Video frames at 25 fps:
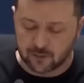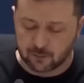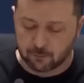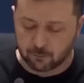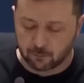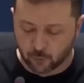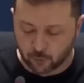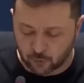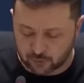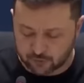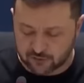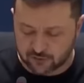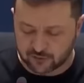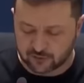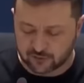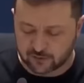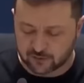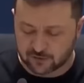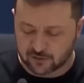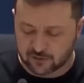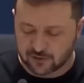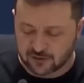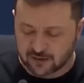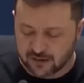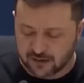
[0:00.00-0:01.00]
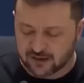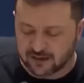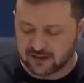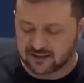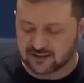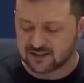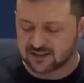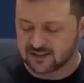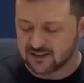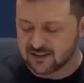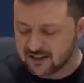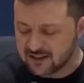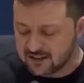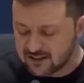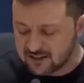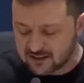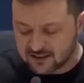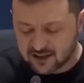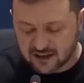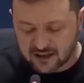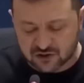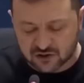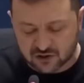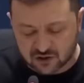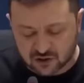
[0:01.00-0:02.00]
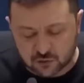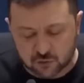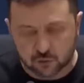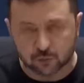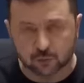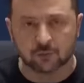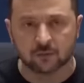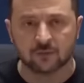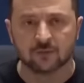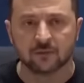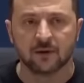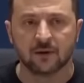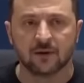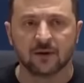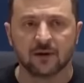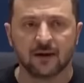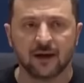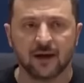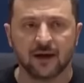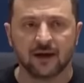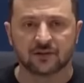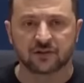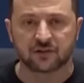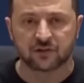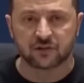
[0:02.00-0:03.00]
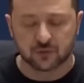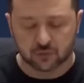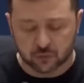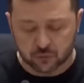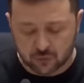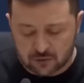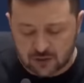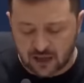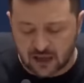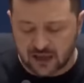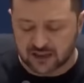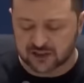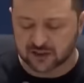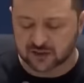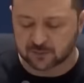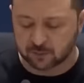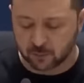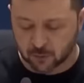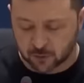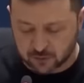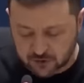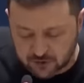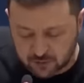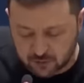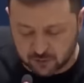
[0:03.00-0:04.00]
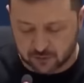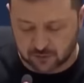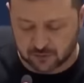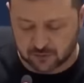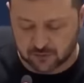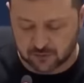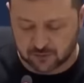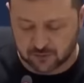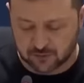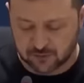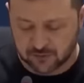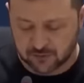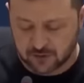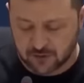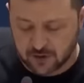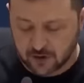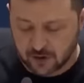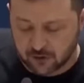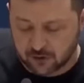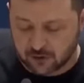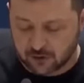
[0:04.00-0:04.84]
important and is needed as soon as soon as possible.